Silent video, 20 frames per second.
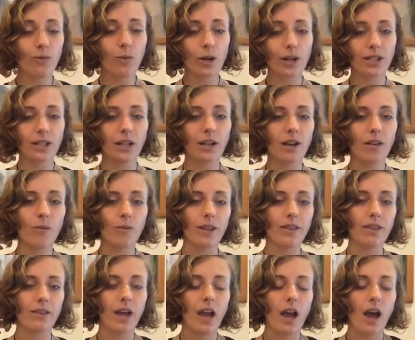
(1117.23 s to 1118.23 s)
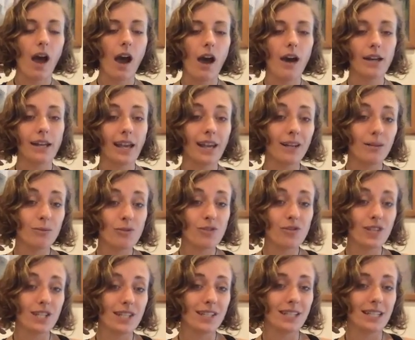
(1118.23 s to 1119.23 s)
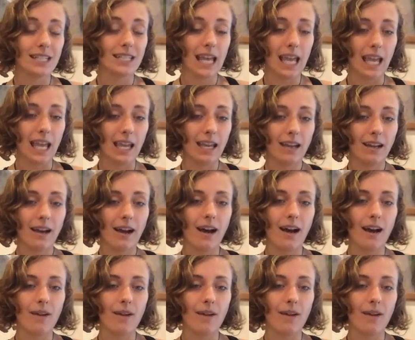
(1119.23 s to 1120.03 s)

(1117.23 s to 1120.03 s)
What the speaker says: Working with an animal that's in a tank